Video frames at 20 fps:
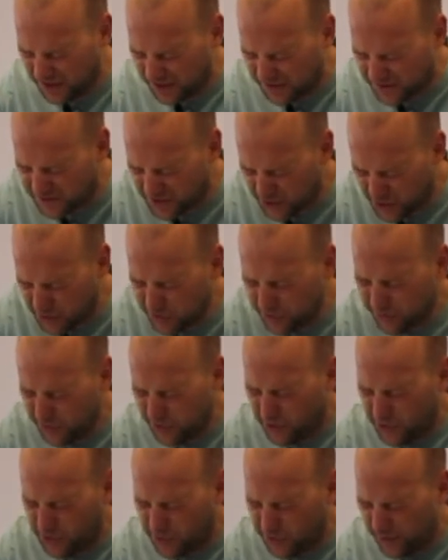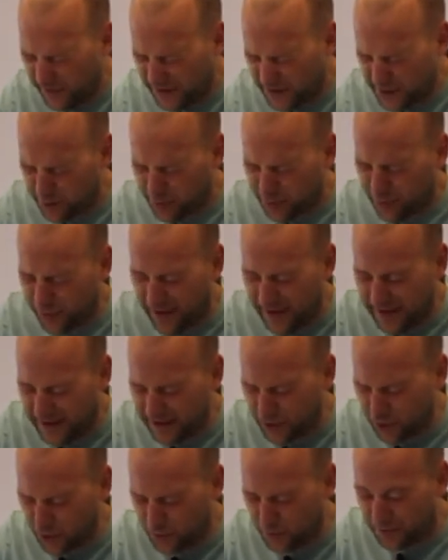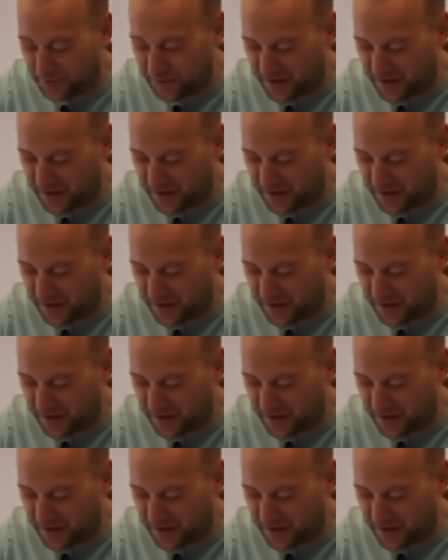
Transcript: So we can pray along with